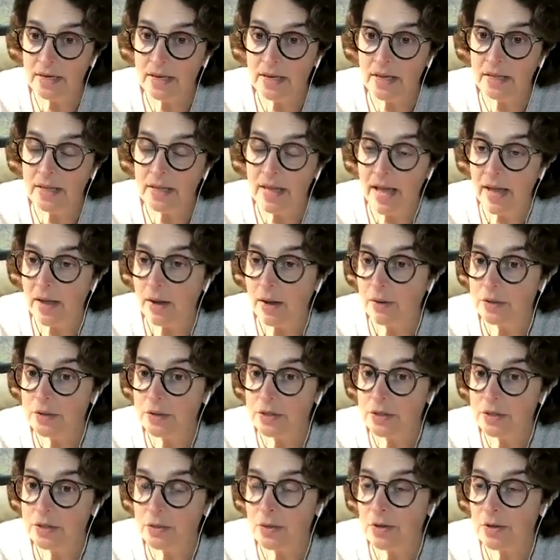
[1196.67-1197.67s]

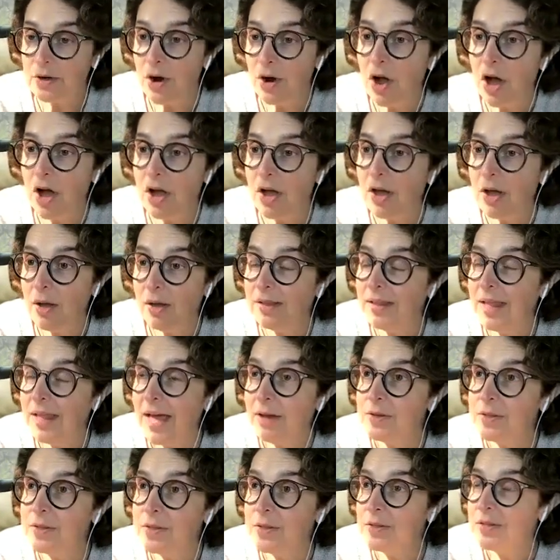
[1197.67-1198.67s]
allows
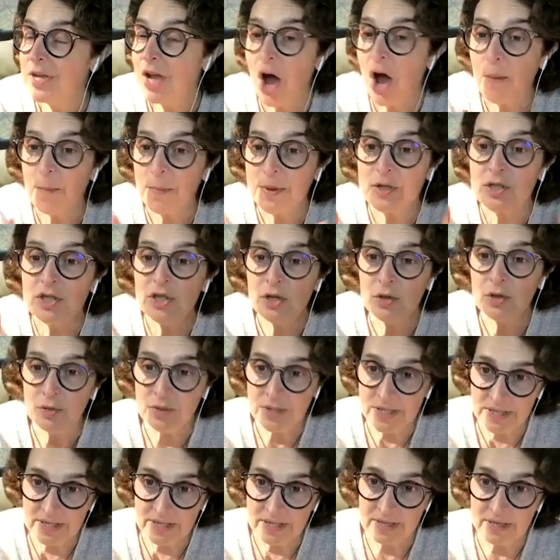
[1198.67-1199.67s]
the
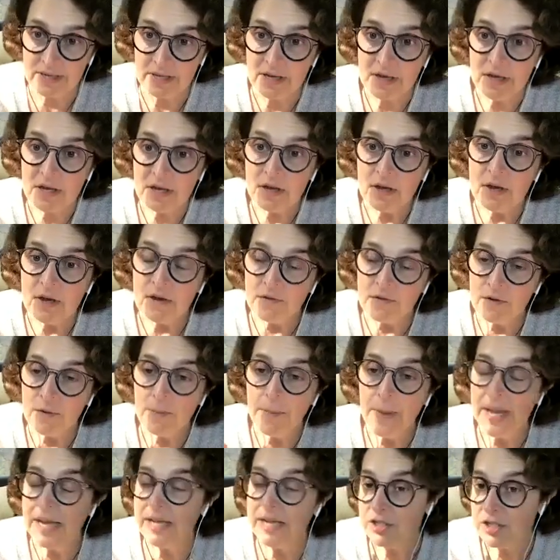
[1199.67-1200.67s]
opportunity for
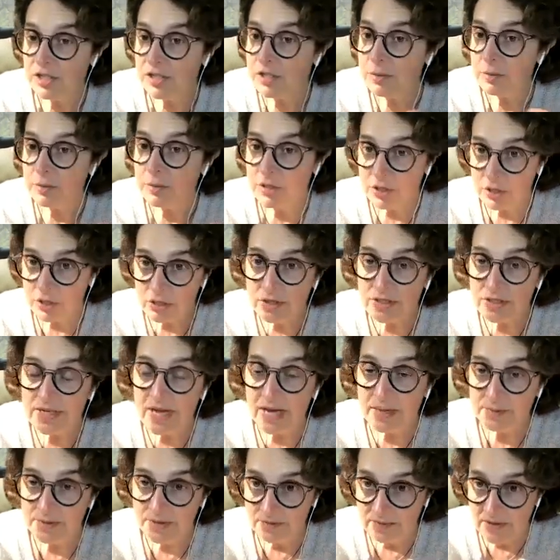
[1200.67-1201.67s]
patients with certain
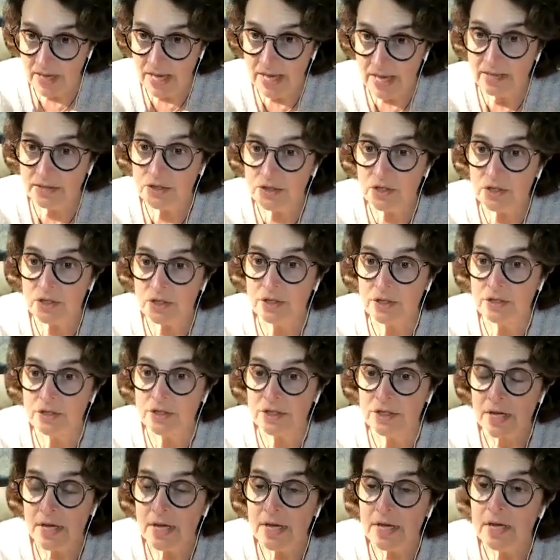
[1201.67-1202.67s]
types of
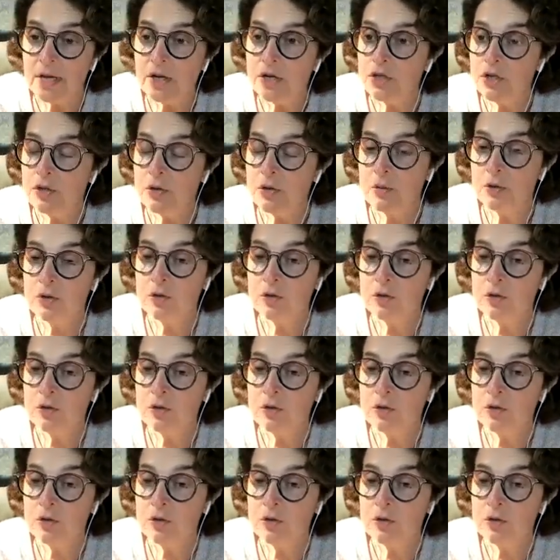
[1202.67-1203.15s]
cancers to